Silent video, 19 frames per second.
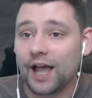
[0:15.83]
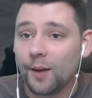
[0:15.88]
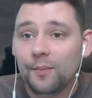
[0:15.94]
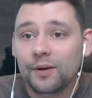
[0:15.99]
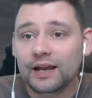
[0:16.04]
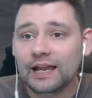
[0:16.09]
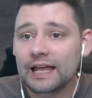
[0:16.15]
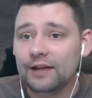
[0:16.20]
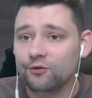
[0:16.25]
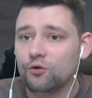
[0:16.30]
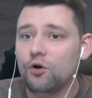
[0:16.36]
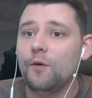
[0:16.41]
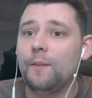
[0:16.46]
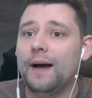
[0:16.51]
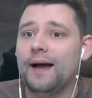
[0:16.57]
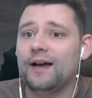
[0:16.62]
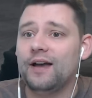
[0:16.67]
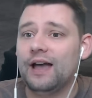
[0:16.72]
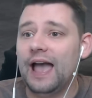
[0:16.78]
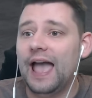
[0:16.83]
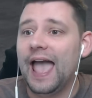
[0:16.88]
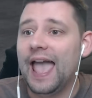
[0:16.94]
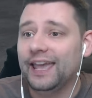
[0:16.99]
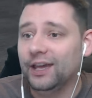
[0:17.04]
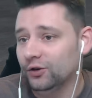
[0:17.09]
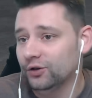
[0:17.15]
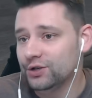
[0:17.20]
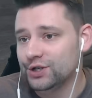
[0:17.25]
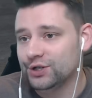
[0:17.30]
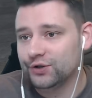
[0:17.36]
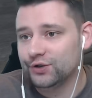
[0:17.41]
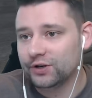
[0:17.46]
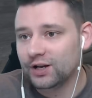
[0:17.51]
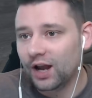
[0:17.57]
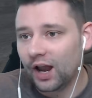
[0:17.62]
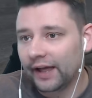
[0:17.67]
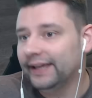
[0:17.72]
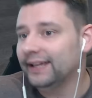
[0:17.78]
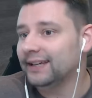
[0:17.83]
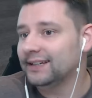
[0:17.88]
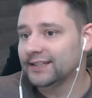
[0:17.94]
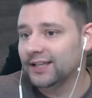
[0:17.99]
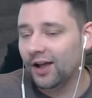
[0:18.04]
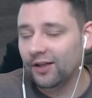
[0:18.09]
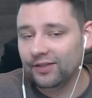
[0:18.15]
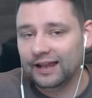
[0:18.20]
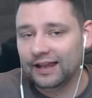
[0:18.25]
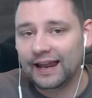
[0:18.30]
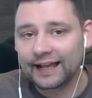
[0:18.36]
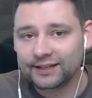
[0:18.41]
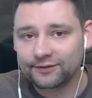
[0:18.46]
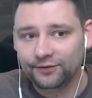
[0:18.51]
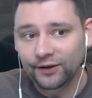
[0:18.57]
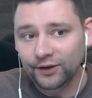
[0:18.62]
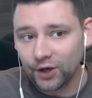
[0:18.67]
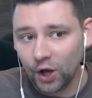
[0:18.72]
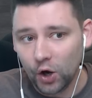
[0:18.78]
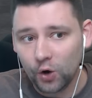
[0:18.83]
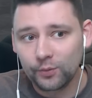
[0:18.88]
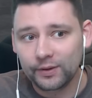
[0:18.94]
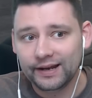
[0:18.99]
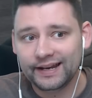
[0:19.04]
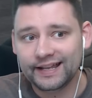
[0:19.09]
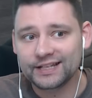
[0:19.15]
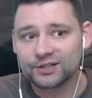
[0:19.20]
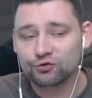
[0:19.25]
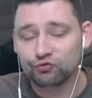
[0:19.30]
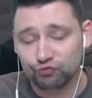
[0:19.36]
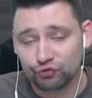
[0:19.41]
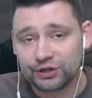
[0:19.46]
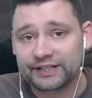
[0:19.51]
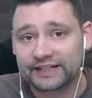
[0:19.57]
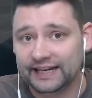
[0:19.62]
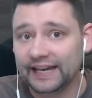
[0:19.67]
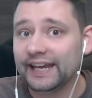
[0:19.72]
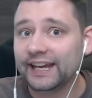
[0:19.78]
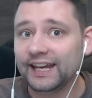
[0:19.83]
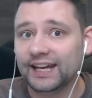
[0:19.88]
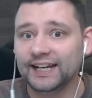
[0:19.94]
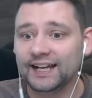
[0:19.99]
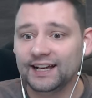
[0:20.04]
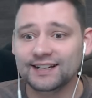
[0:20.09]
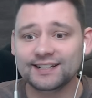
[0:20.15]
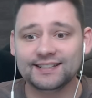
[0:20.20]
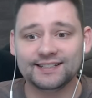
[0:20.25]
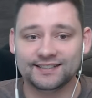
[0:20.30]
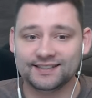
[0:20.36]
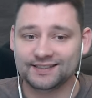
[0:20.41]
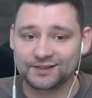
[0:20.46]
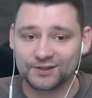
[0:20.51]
I believe we're about 800 likes on the last video. It is ridiculous.